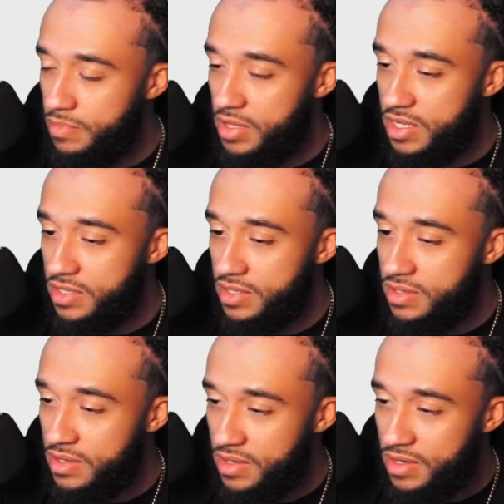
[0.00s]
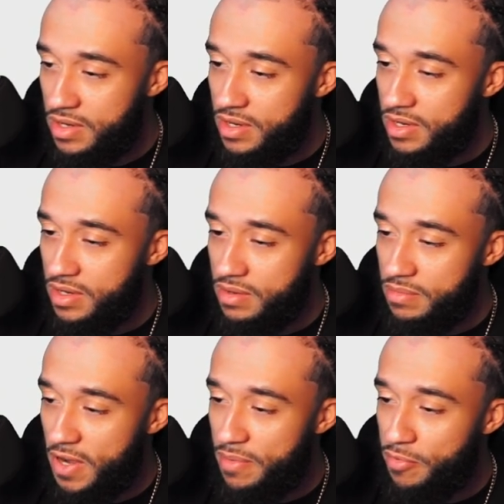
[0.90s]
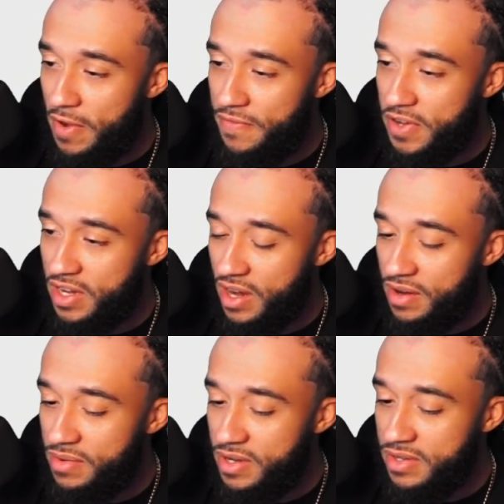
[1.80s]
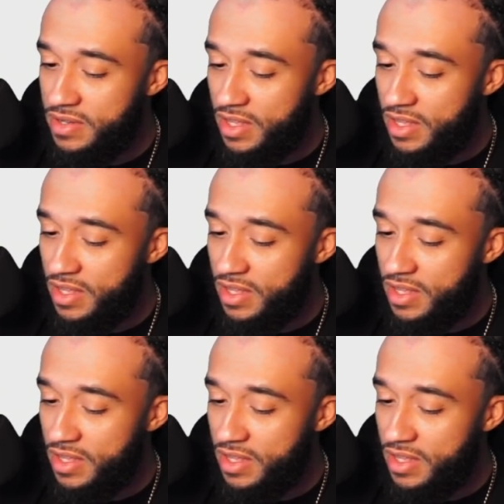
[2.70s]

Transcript: place her. I'll, I'll figure out a way.